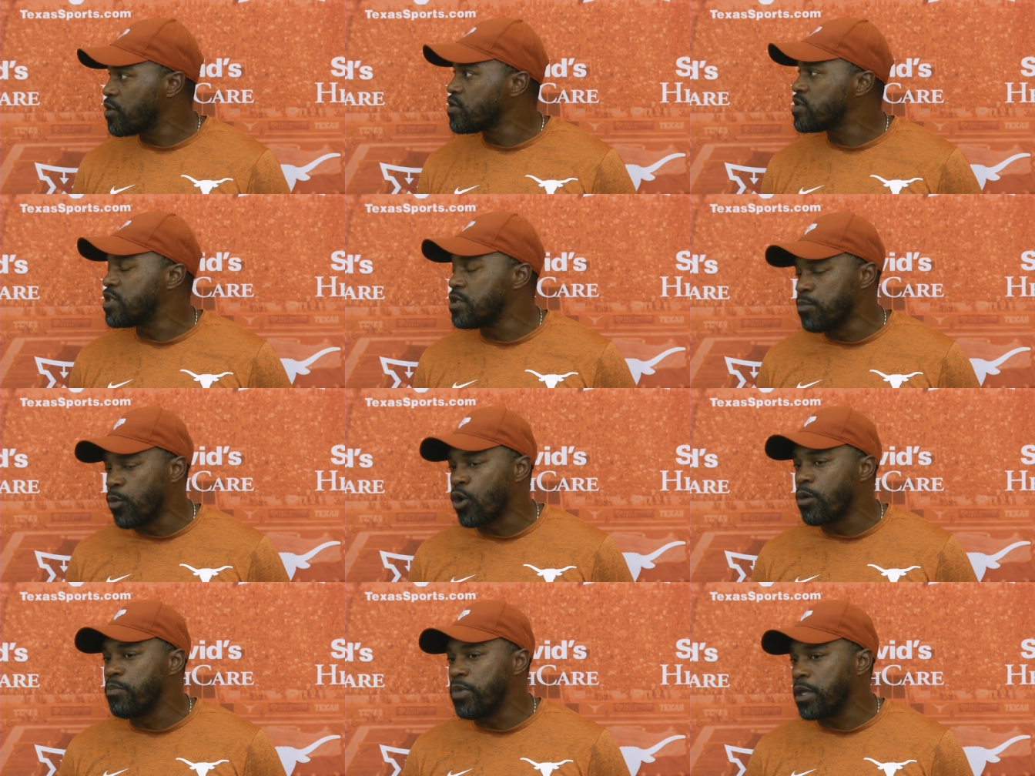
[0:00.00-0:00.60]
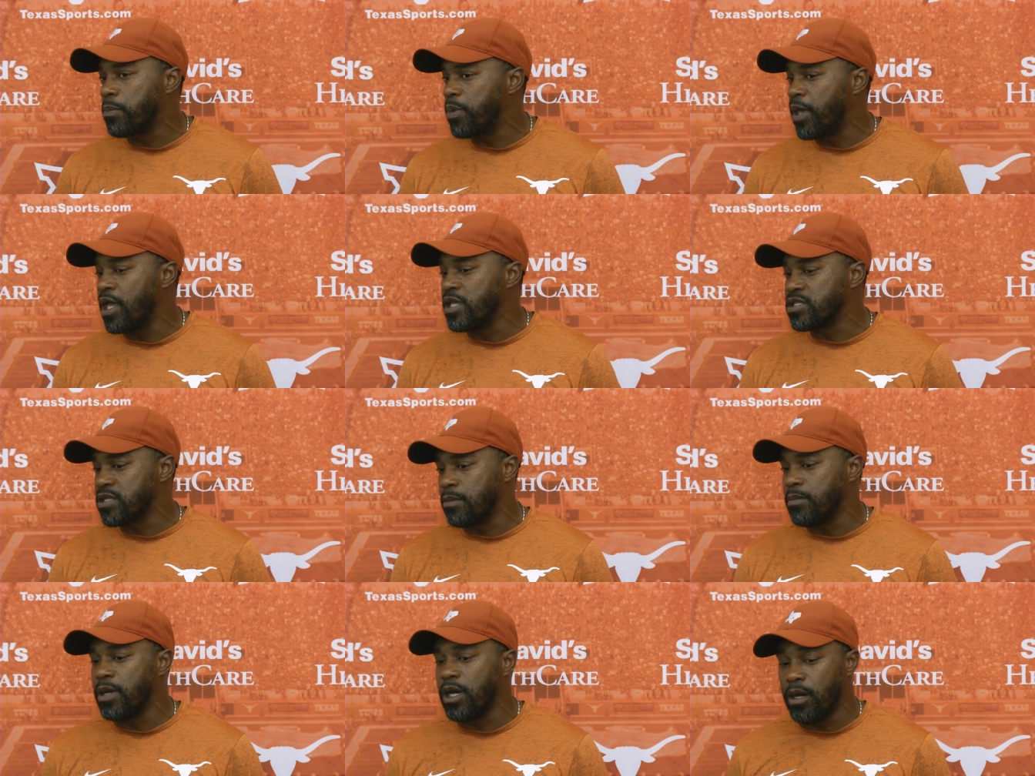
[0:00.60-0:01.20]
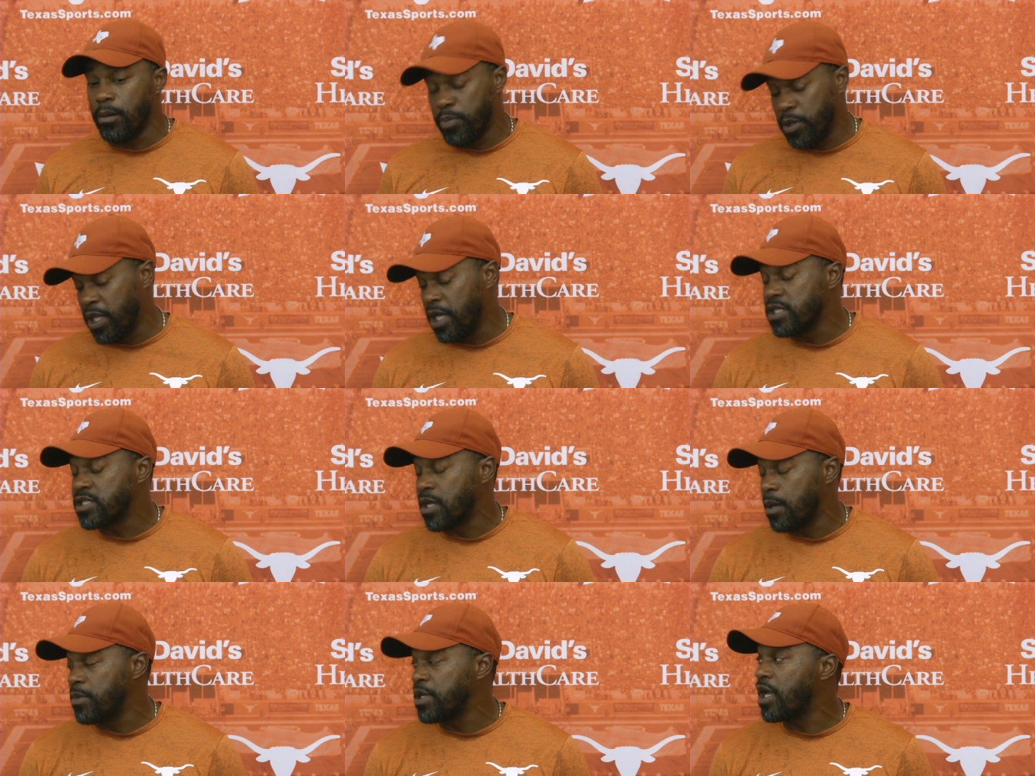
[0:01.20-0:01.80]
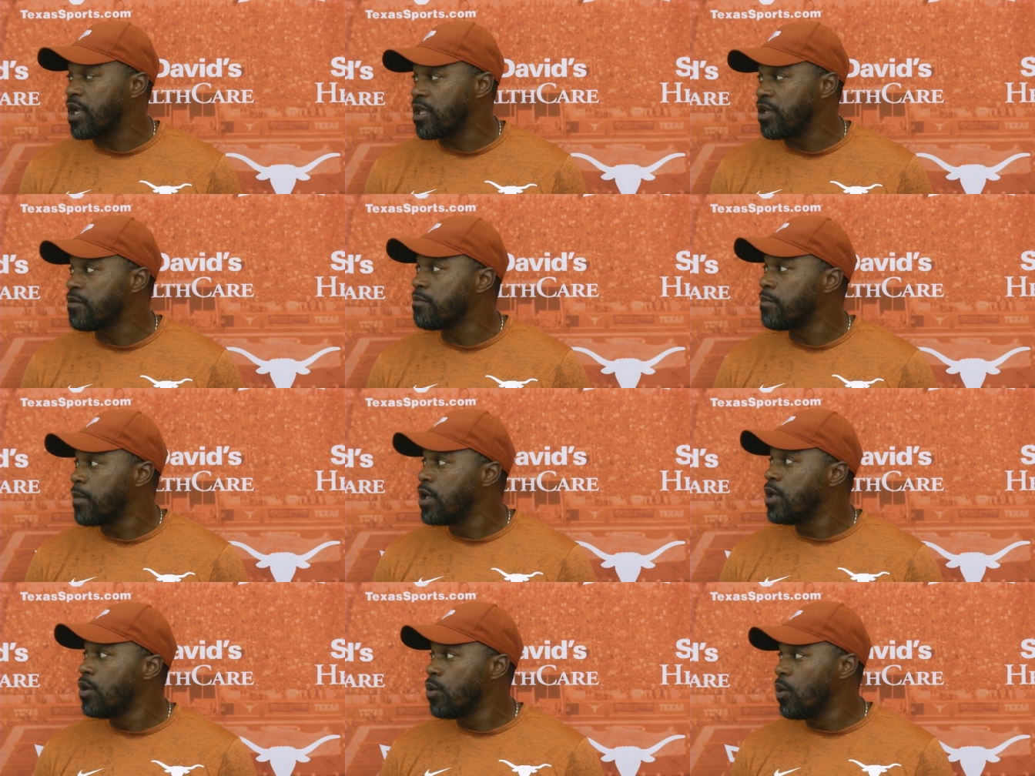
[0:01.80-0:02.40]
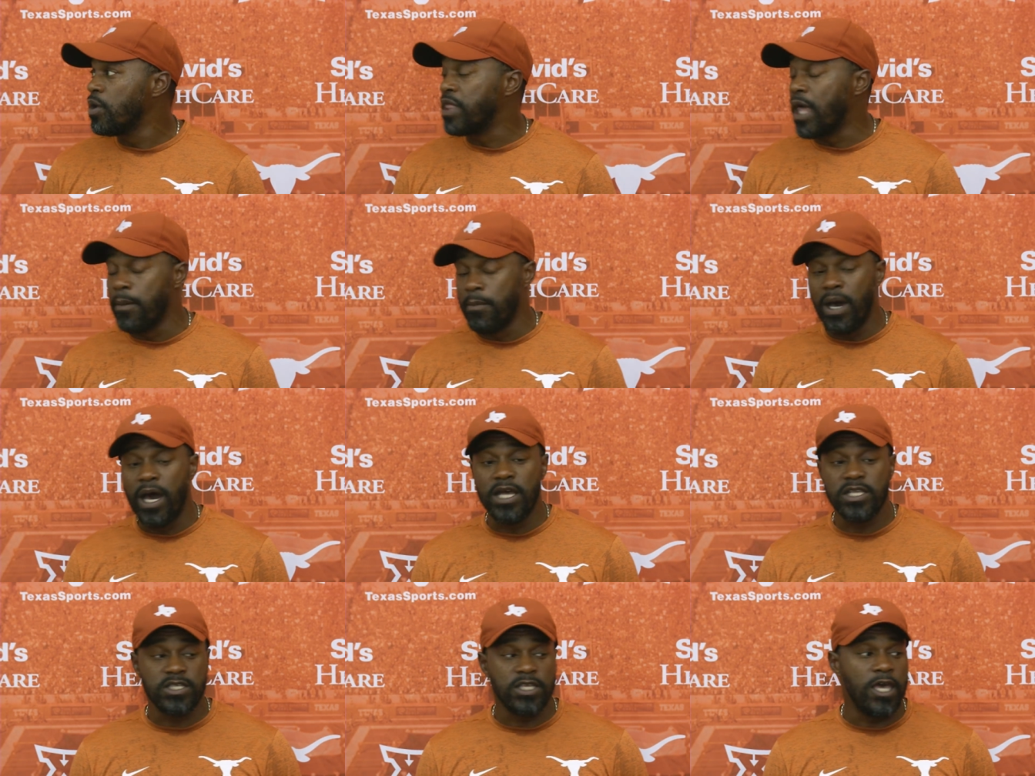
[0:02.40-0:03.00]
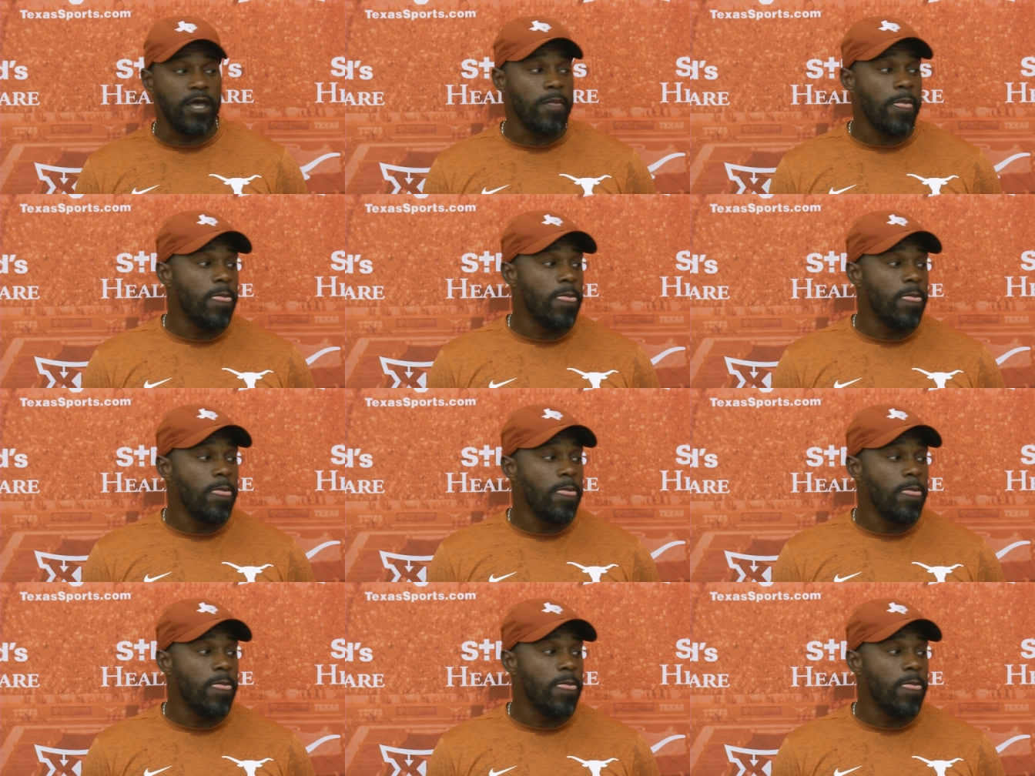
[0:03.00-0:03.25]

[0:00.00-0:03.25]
You'll see more big plays coming out of him with that mindset.